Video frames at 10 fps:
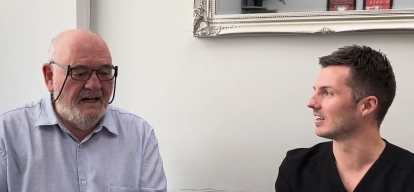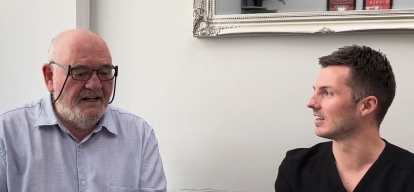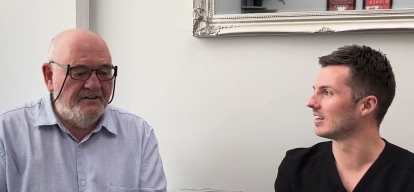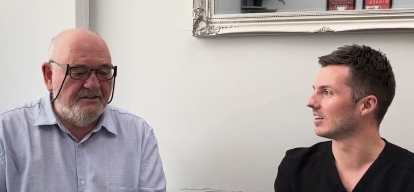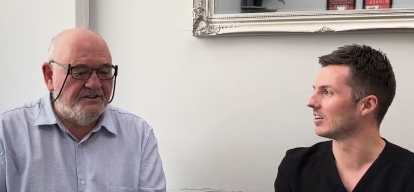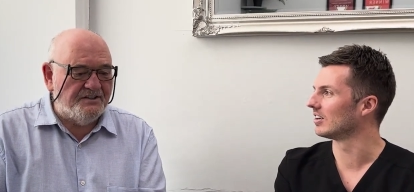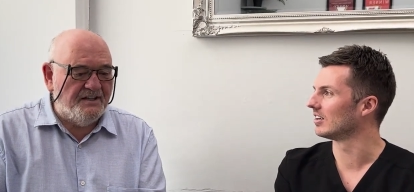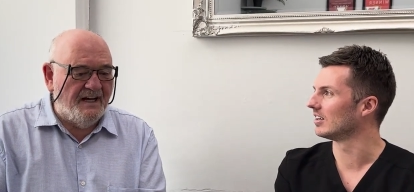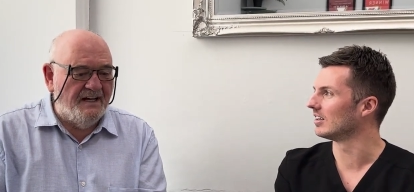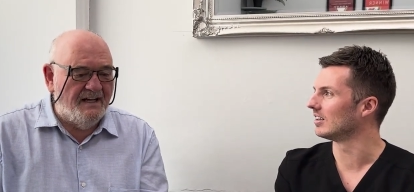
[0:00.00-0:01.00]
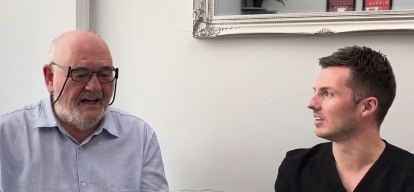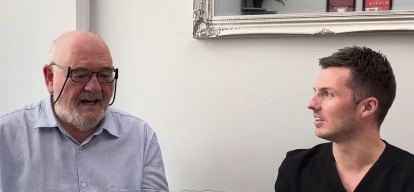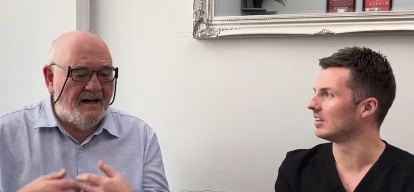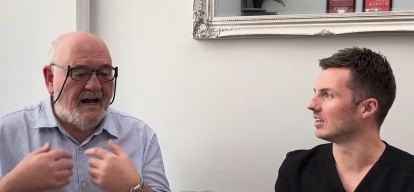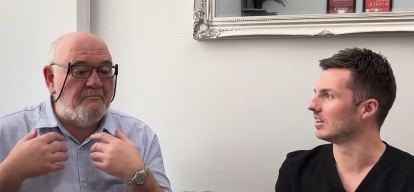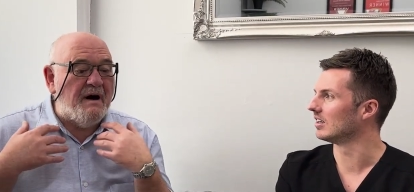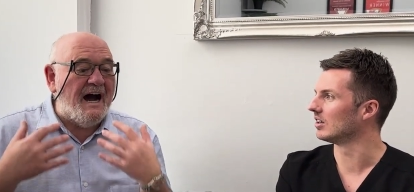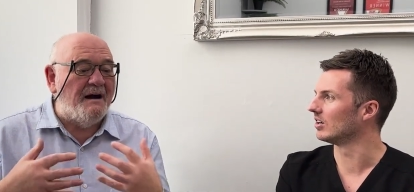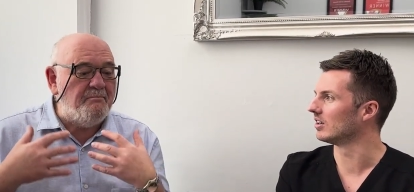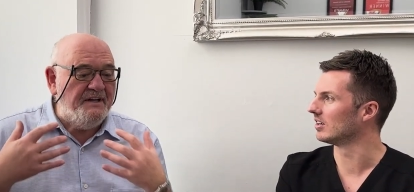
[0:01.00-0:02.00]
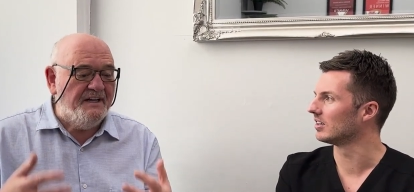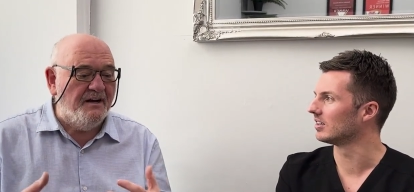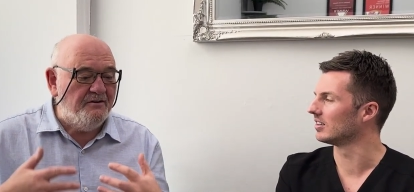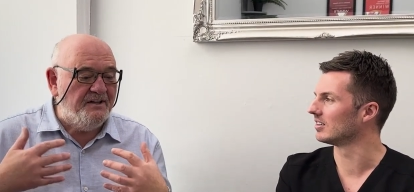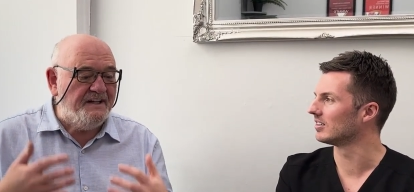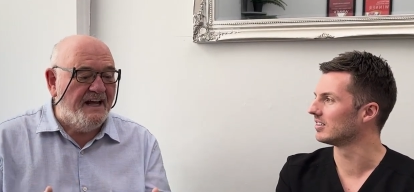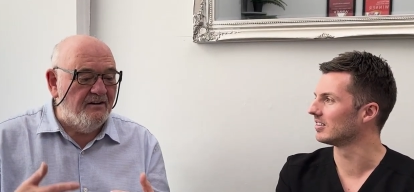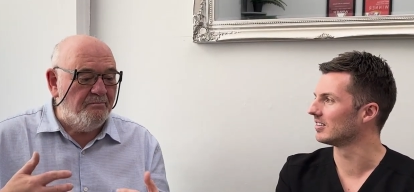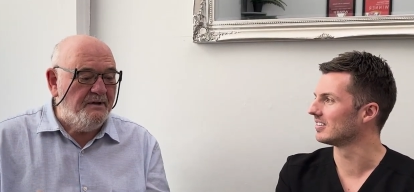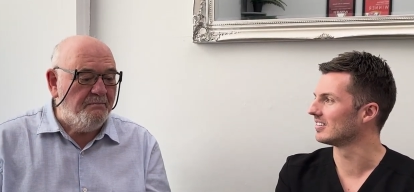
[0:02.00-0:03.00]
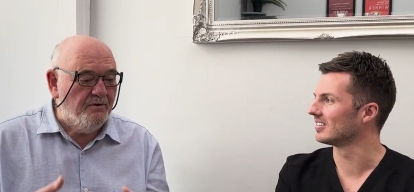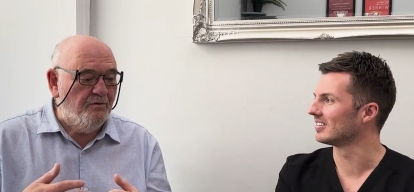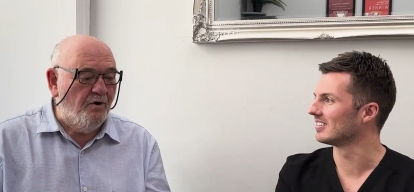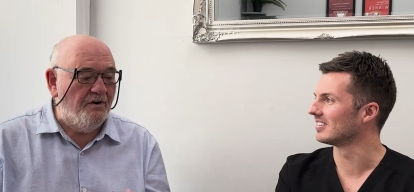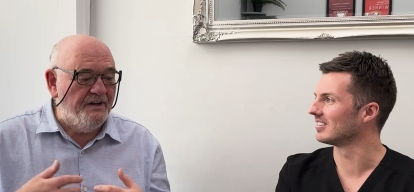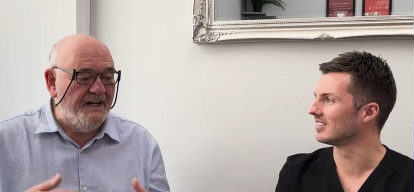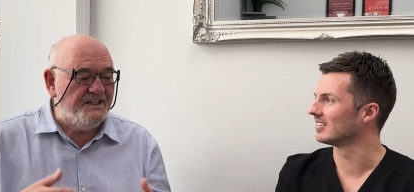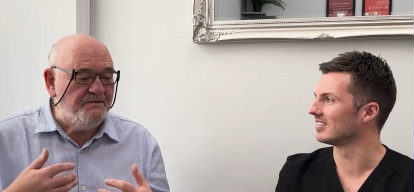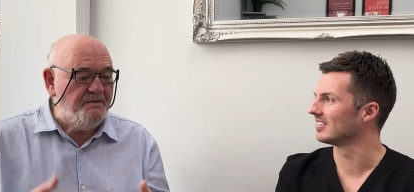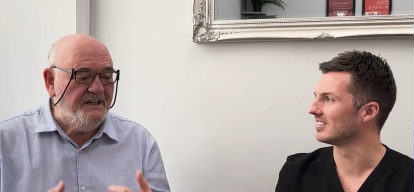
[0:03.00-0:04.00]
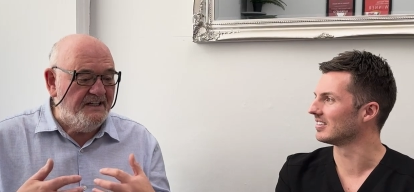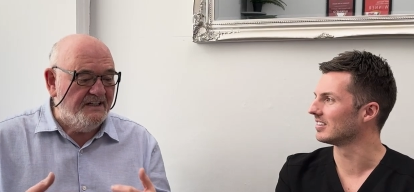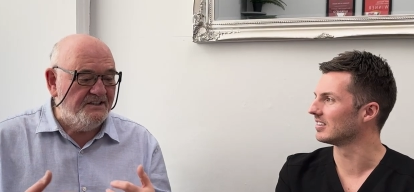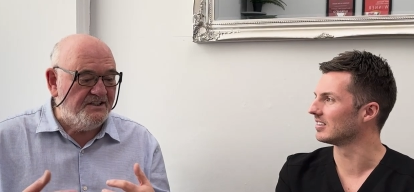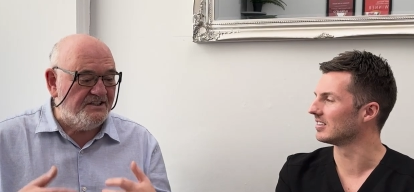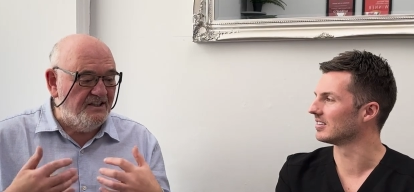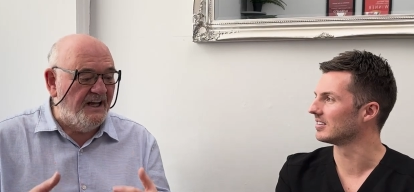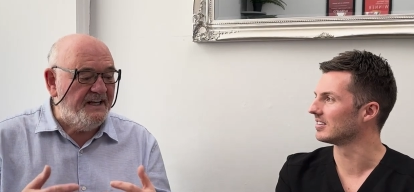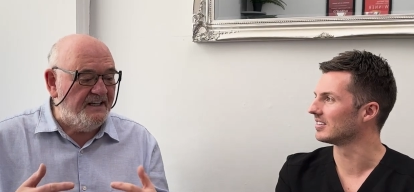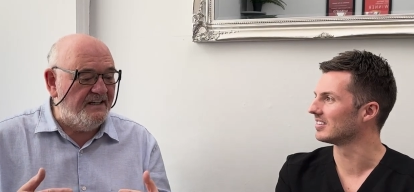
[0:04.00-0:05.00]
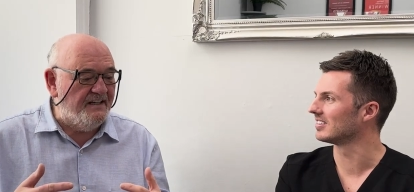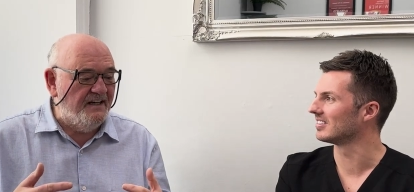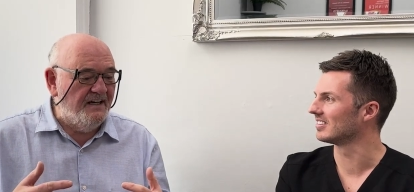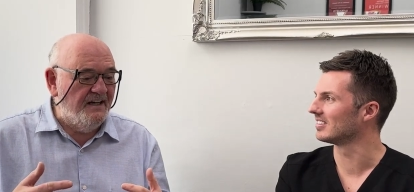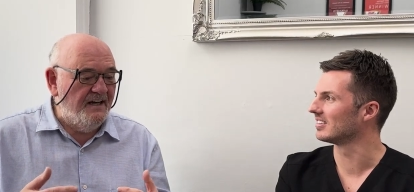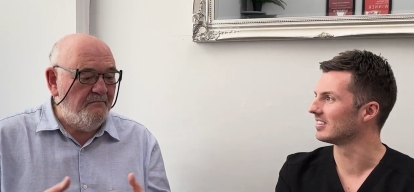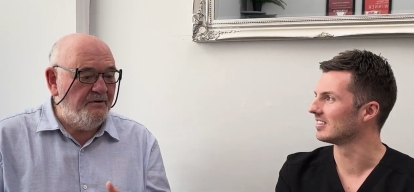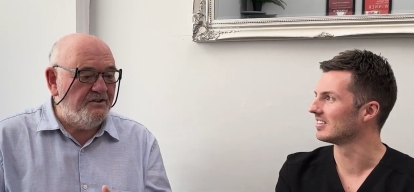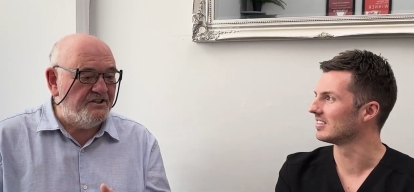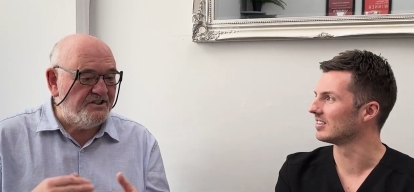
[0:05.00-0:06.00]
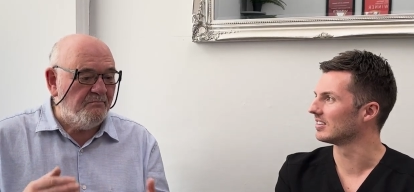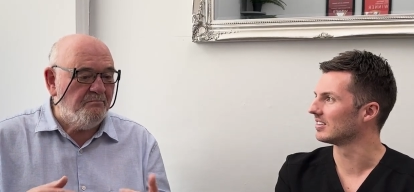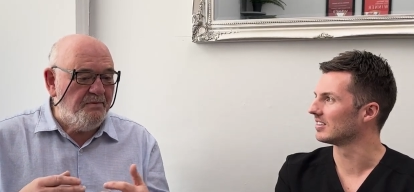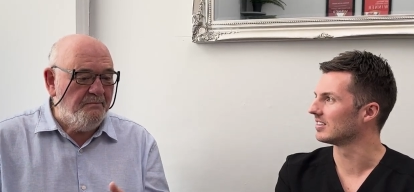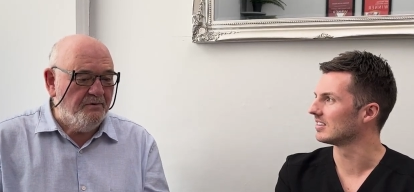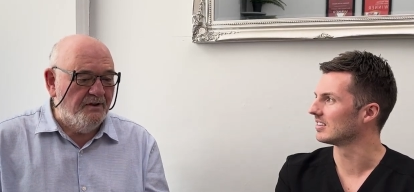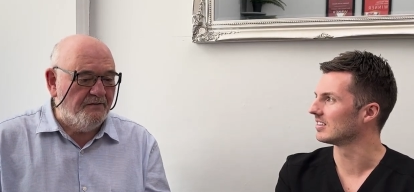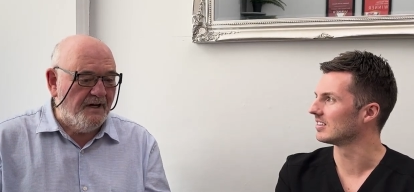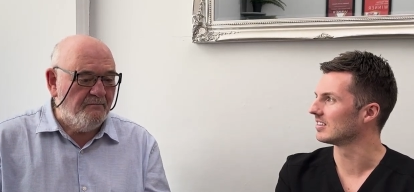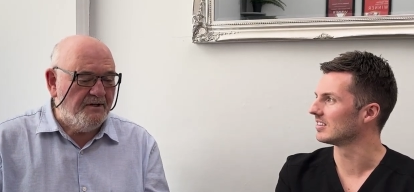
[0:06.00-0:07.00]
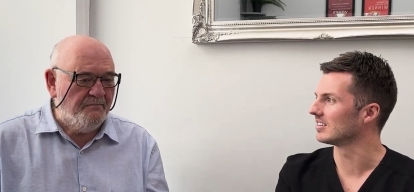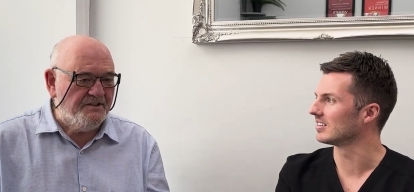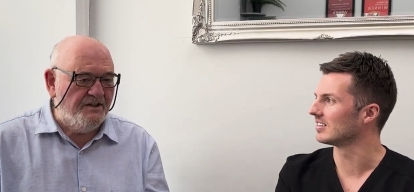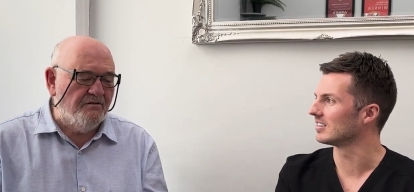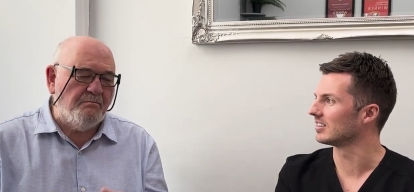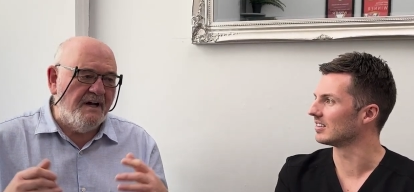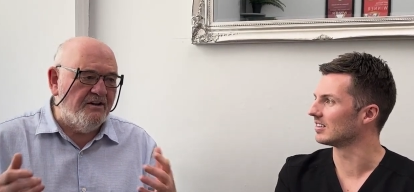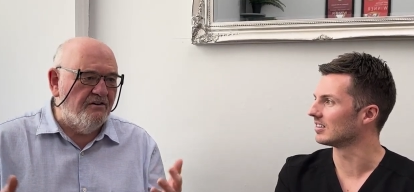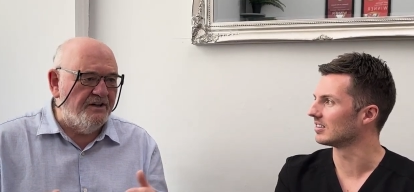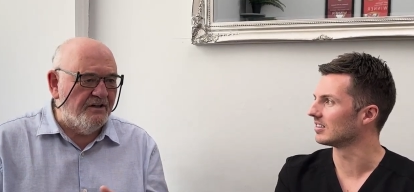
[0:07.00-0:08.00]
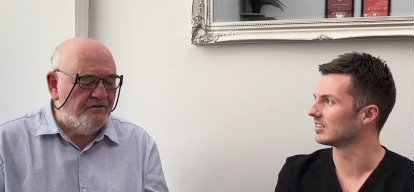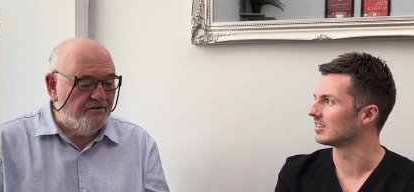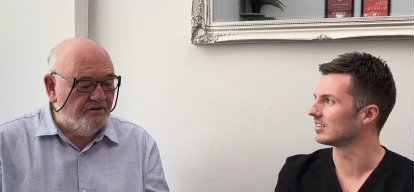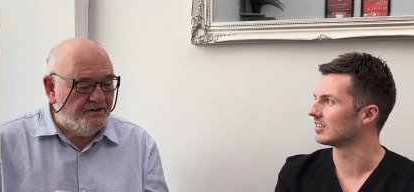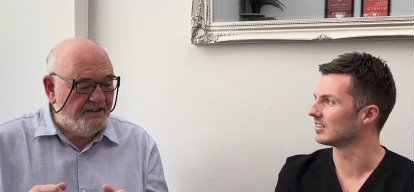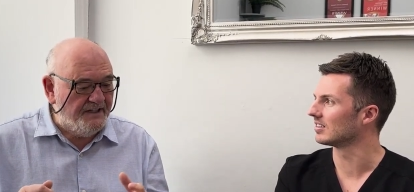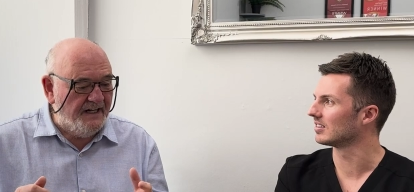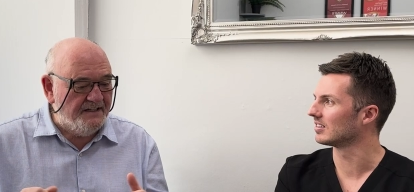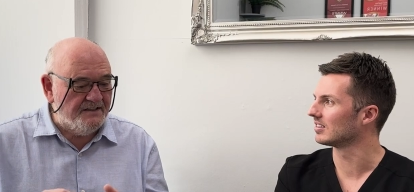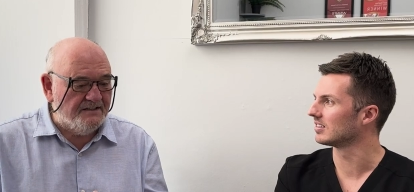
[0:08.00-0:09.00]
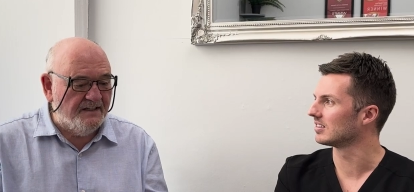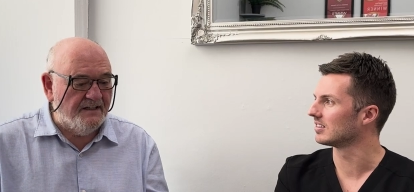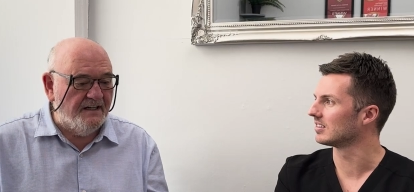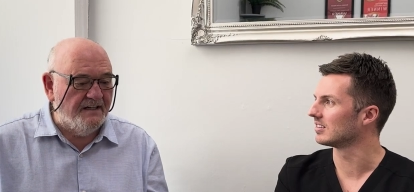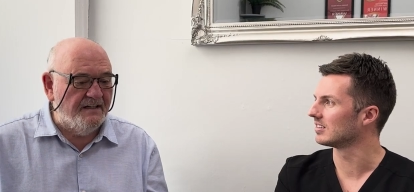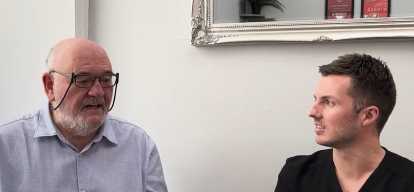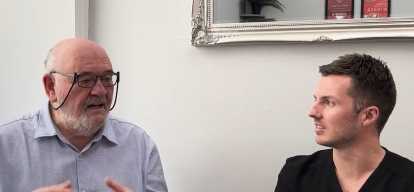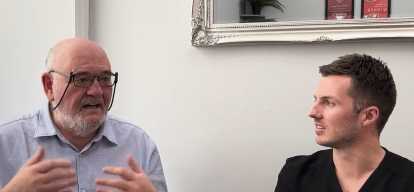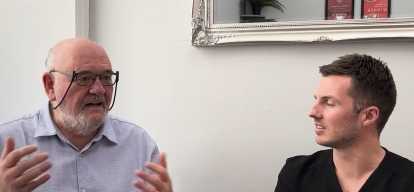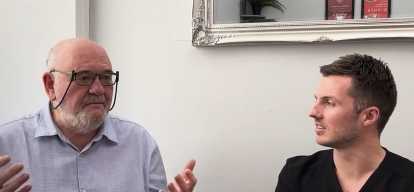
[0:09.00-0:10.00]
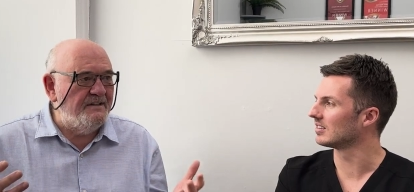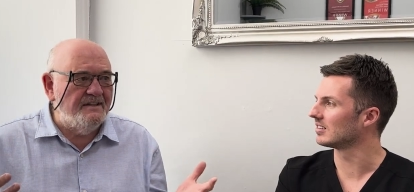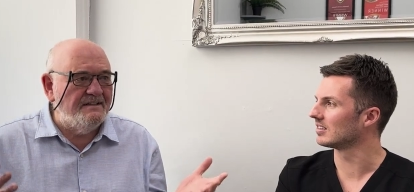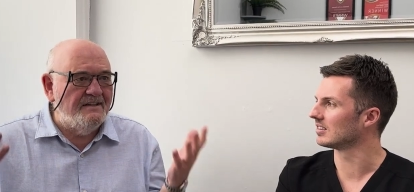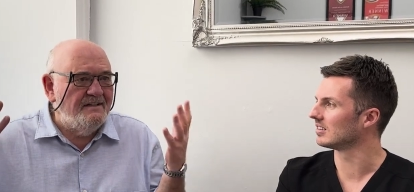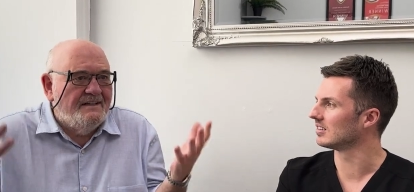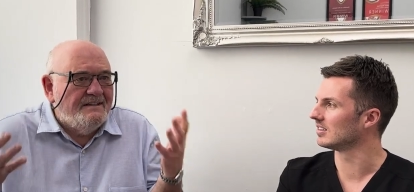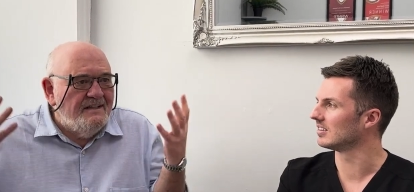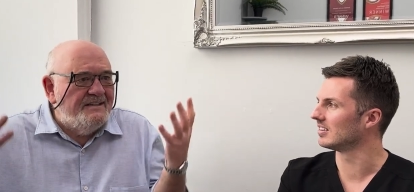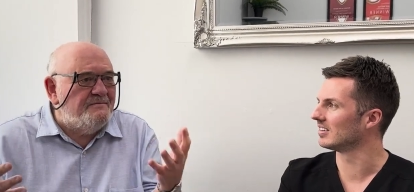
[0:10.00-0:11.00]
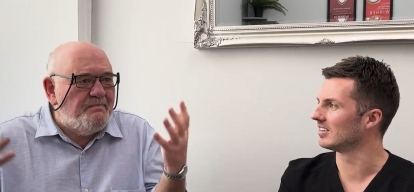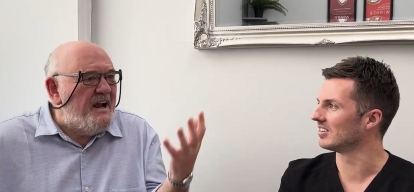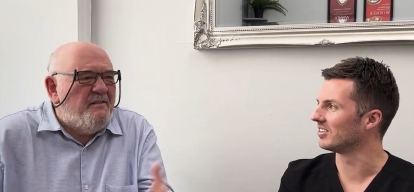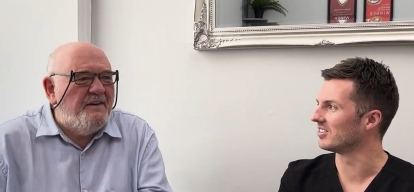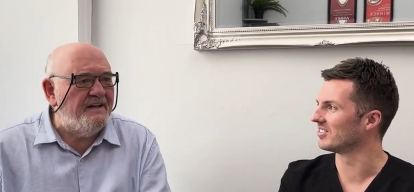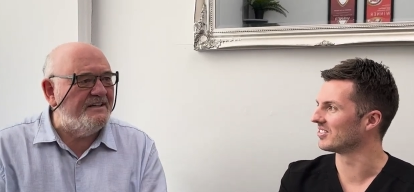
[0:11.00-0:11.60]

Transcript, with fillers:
Speaker 1: you know, just, I'm happy now to tell people what the experience is like because some people have come to me and said, oh my God, I couldn't go to the dentist like that. It's perfect.